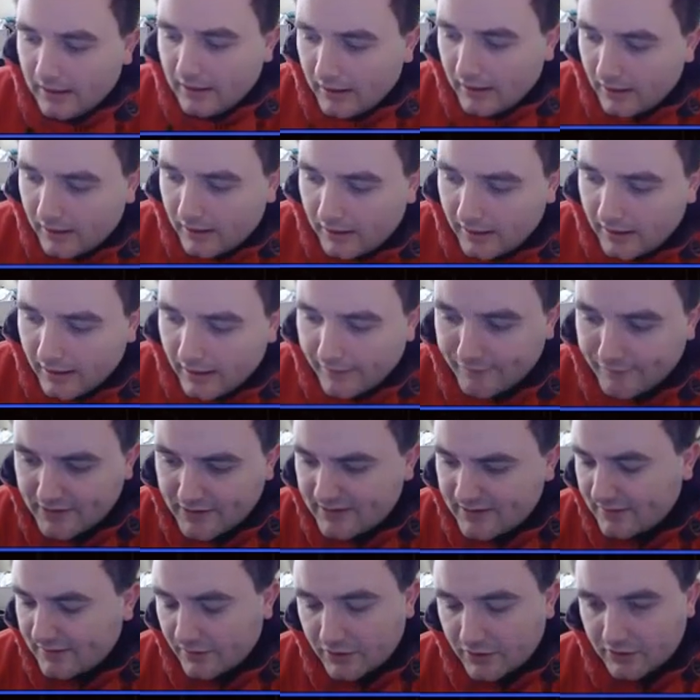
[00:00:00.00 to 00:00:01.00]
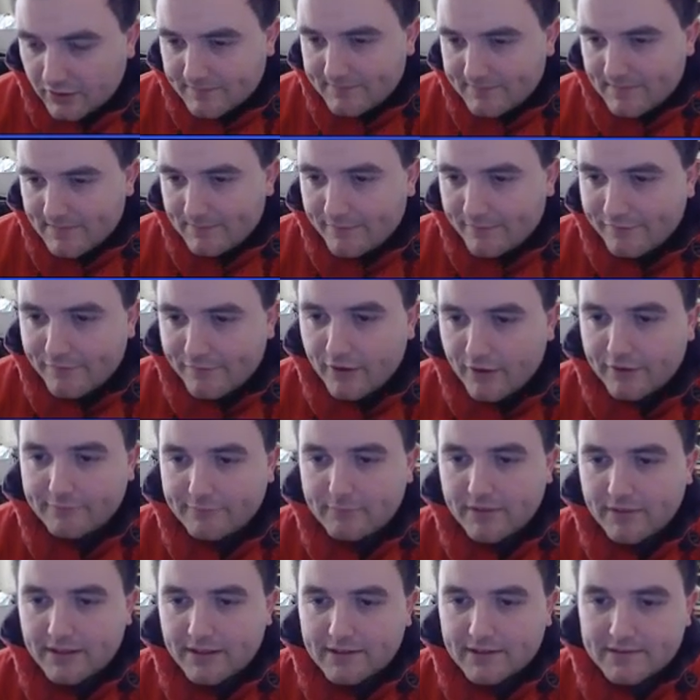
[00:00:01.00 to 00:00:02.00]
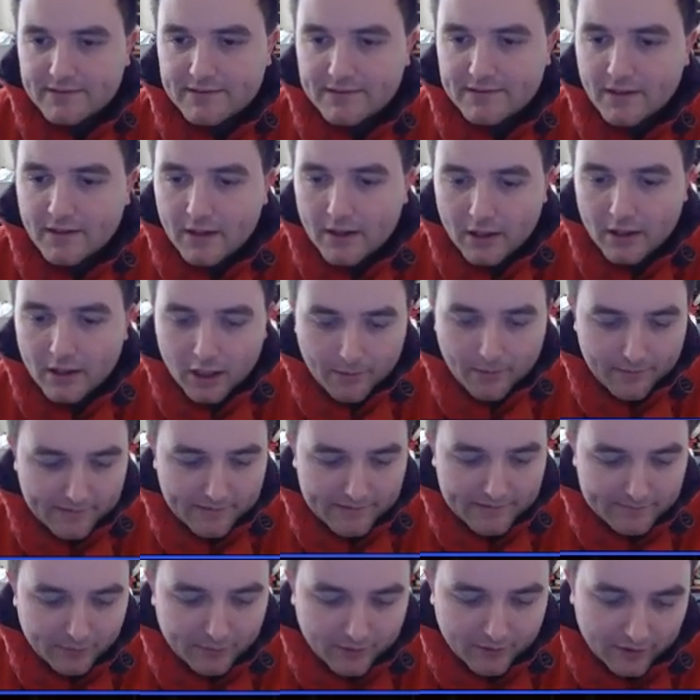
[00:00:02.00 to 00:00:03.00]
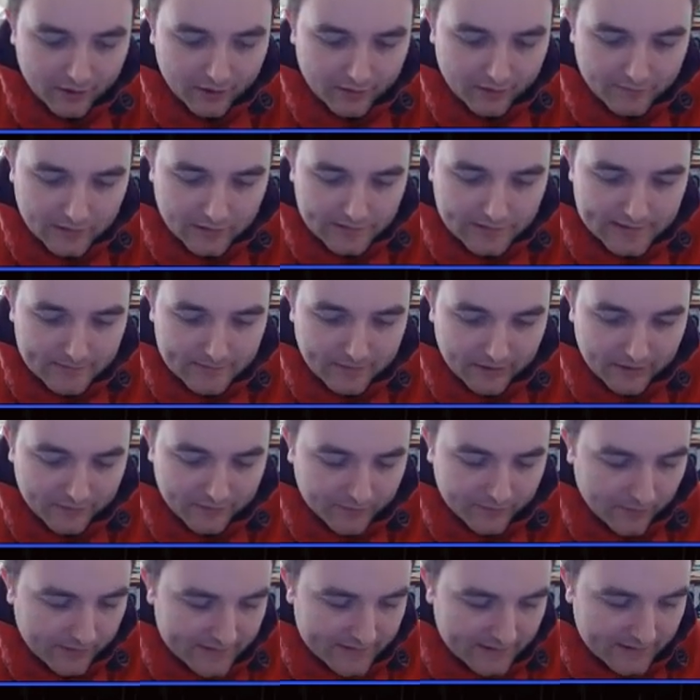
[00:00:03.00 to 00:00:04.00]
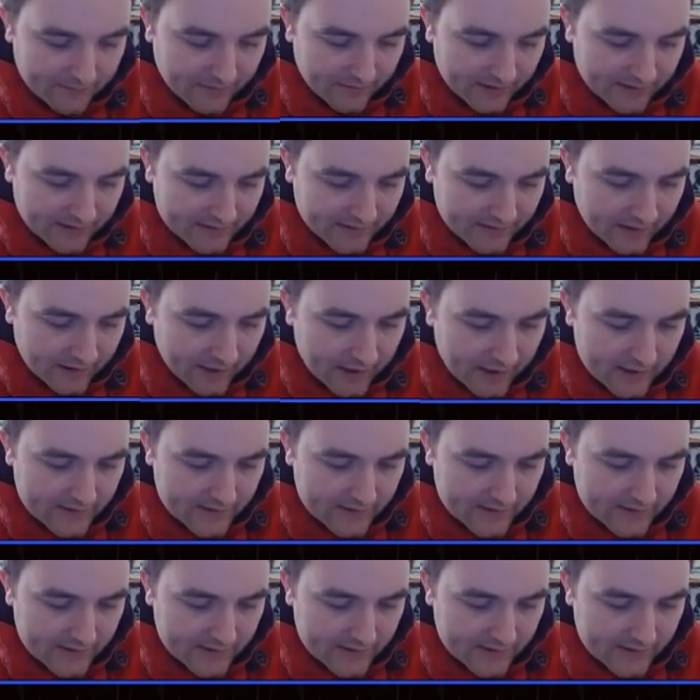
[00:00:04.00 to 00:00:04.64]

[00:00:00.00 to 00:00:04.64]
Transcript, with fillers: Uh, I think he'd only used maybe five minutes up at this point, and I'd used about twenty minutes.